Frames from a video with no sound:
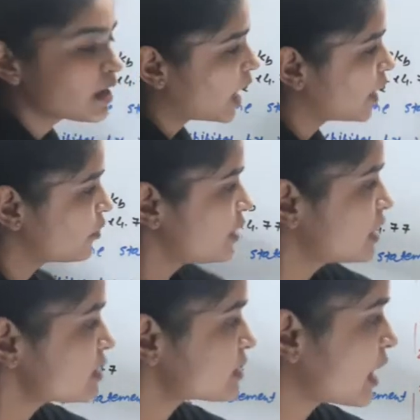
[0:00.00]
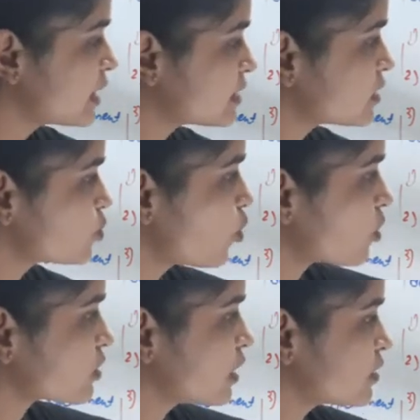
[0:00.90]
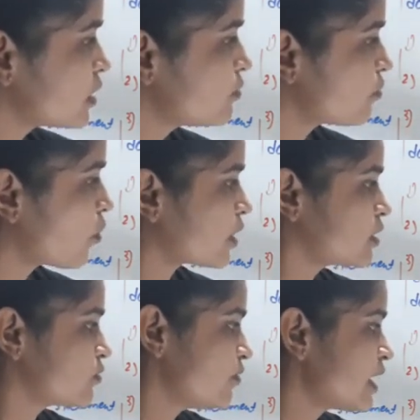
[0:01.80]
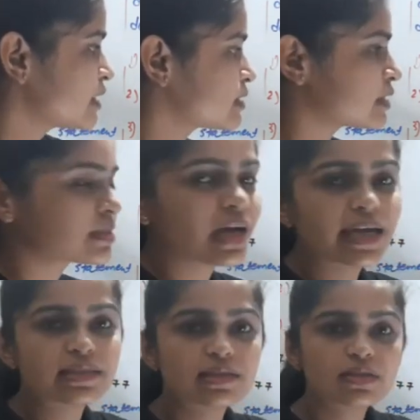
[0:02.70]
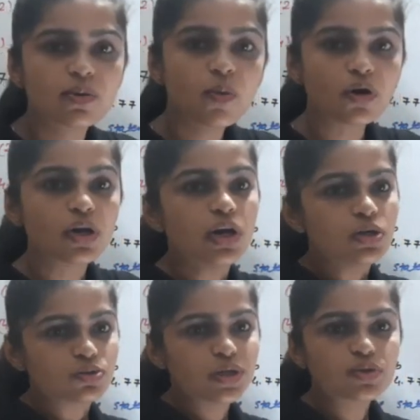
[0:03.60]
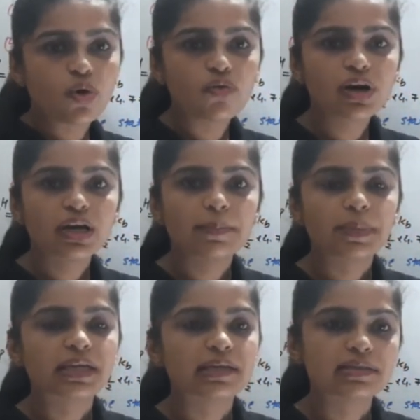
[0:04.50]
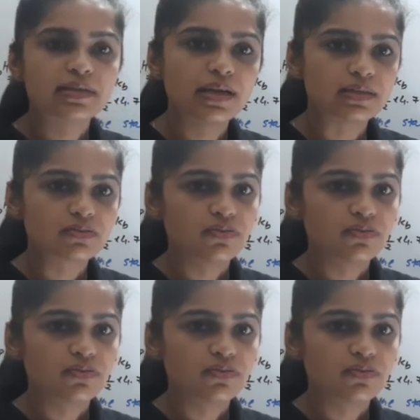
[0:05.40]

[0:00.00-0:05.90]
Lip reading: Iodine size is more than the fluorine. Where is the size is more? So its overlapping is less.